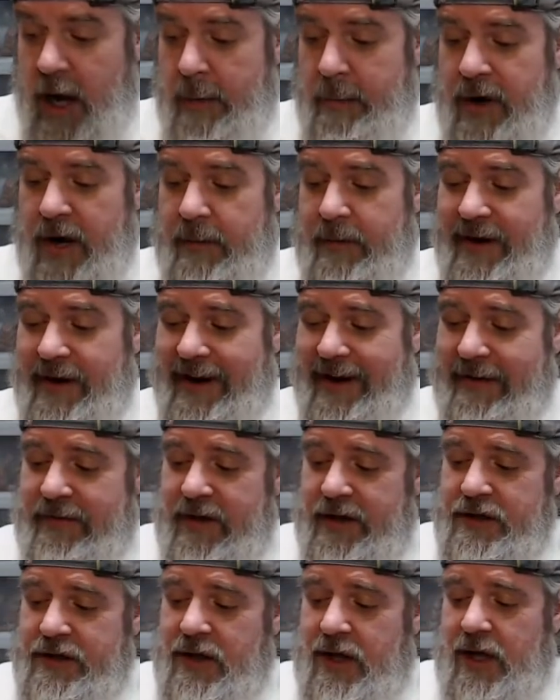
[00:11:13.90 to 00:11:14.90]
going to give
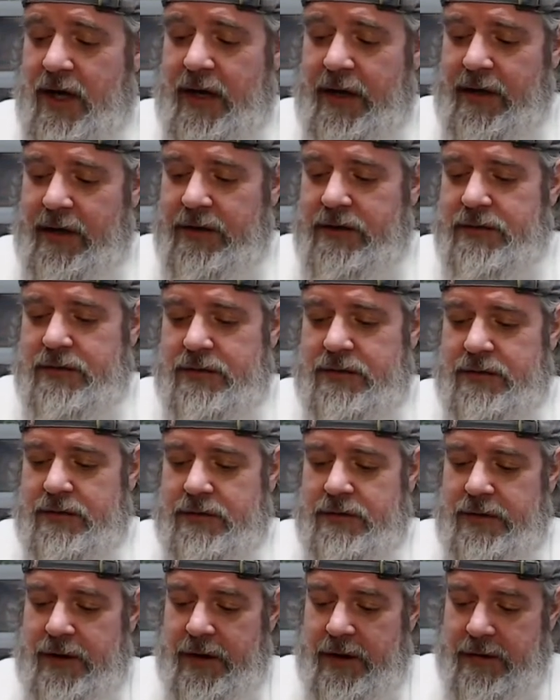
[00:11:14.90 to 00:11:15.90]
it a try.
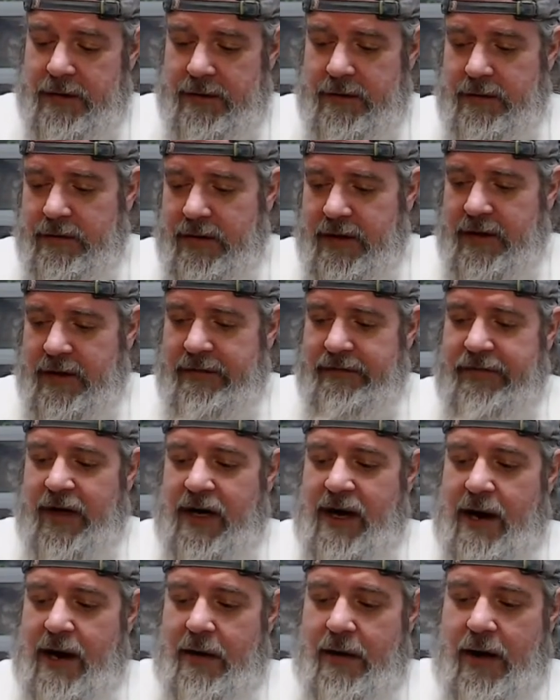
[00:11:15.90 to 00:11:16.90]
You know,
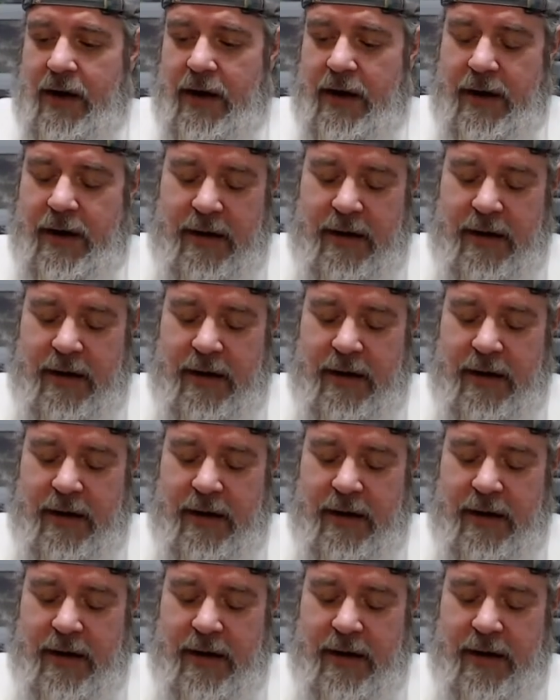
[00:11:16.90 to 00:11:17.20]
figure out